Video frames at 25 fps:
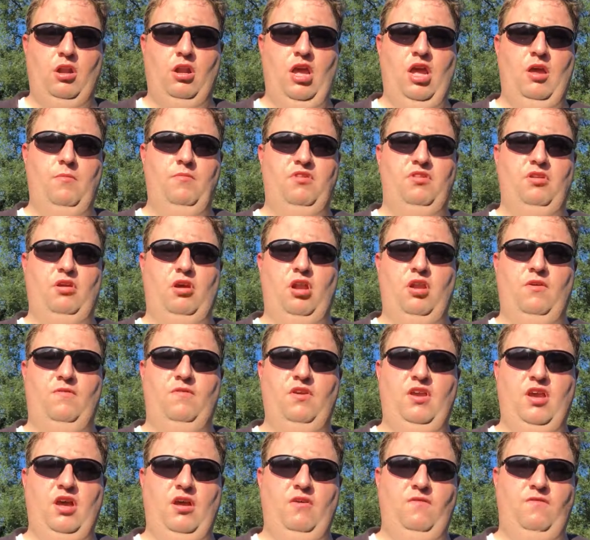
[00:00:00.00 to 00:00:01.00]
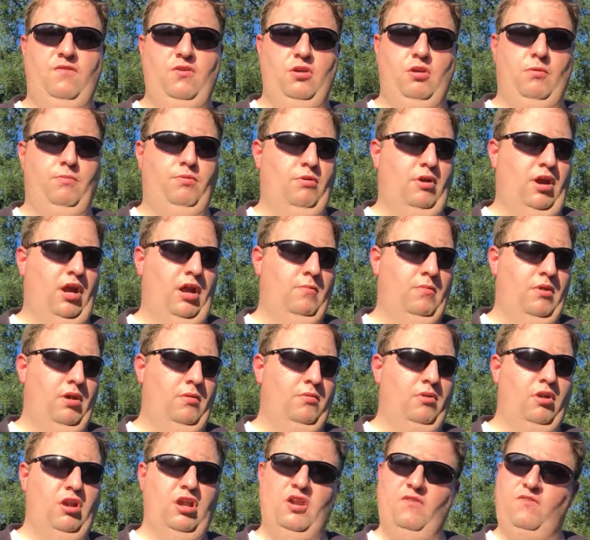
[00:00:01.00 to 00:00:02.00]
on Amazon if you got if you're a Prime
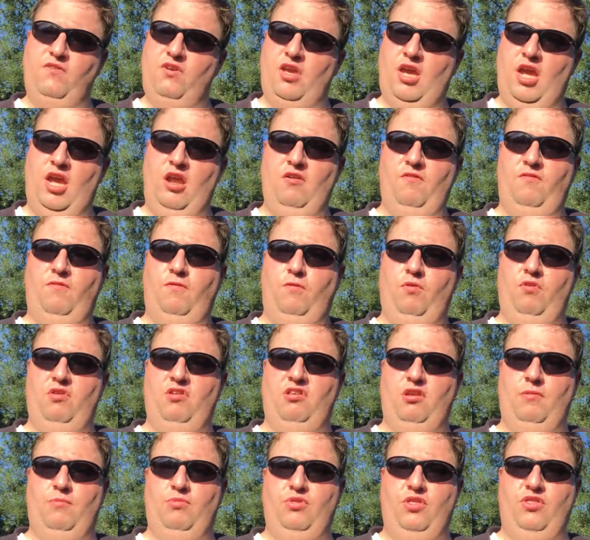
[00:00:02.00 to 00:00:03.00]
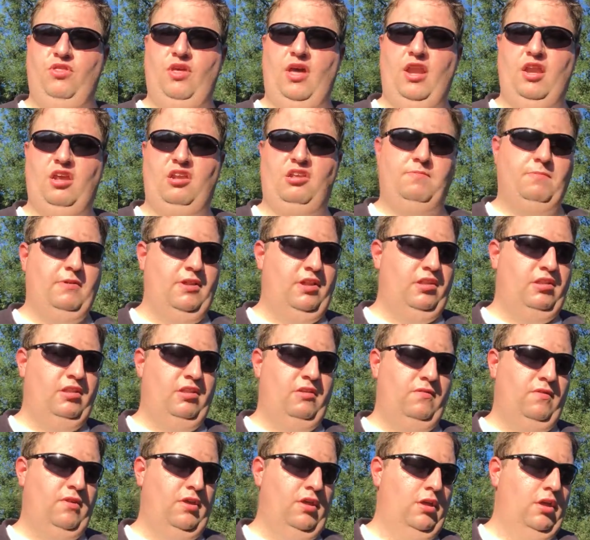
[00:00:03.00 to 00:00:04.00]
member, and if you can't afford something that
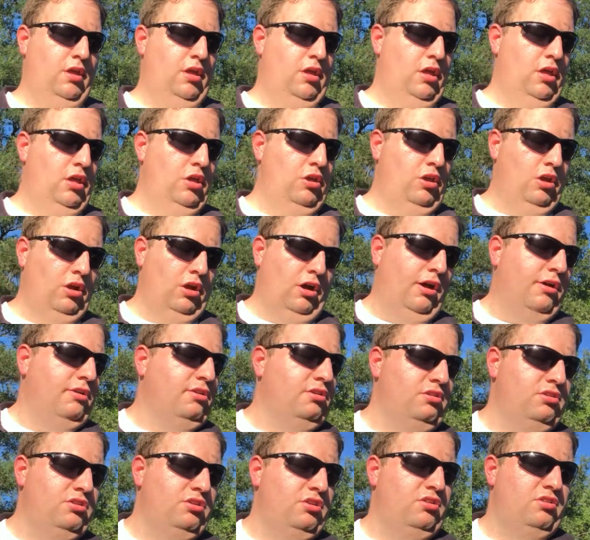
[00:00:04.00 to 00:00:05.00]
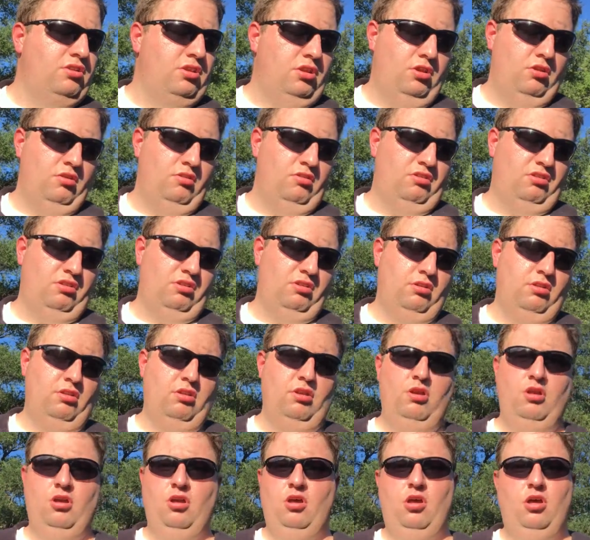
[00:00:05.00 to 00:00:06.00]
expensive, you could also just use
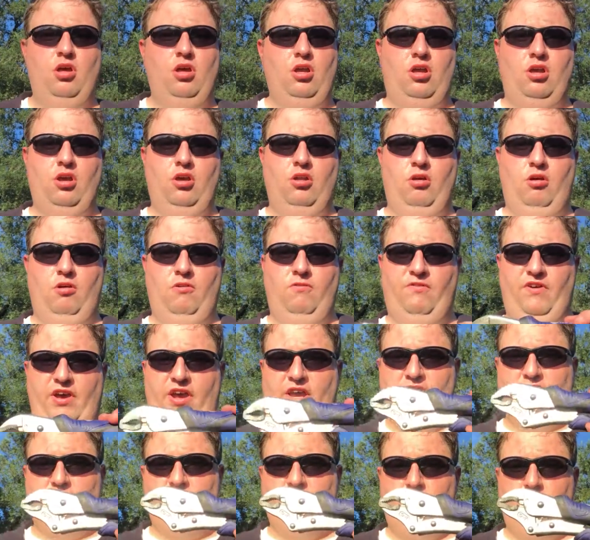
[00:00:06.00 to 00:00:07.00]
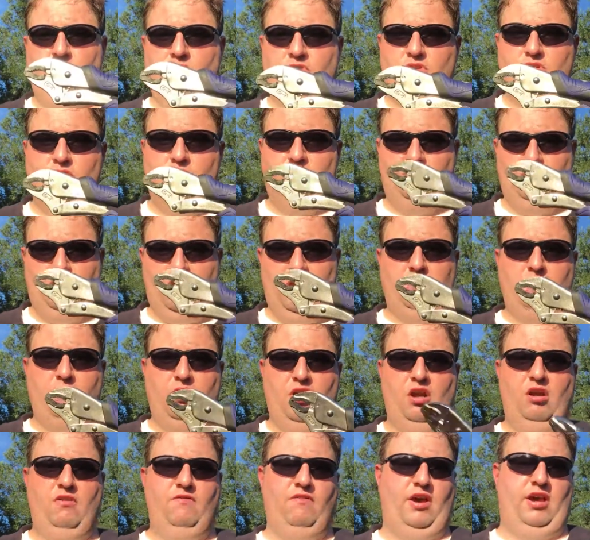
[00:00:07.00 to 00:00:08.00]
a good old-fashioned cheap
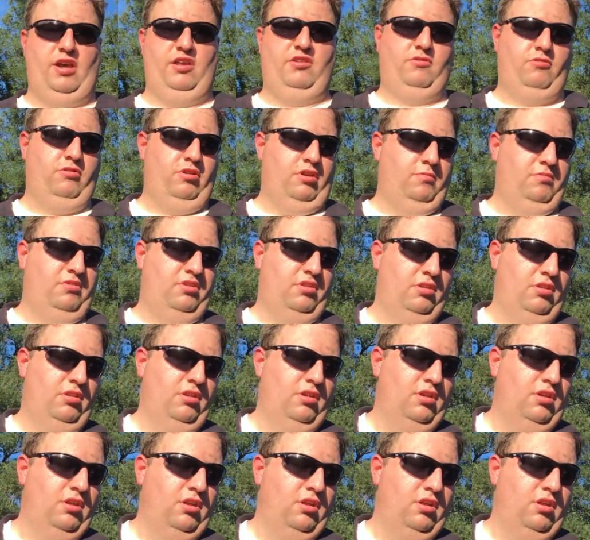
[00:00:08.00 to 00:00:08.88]
pair of vise grips.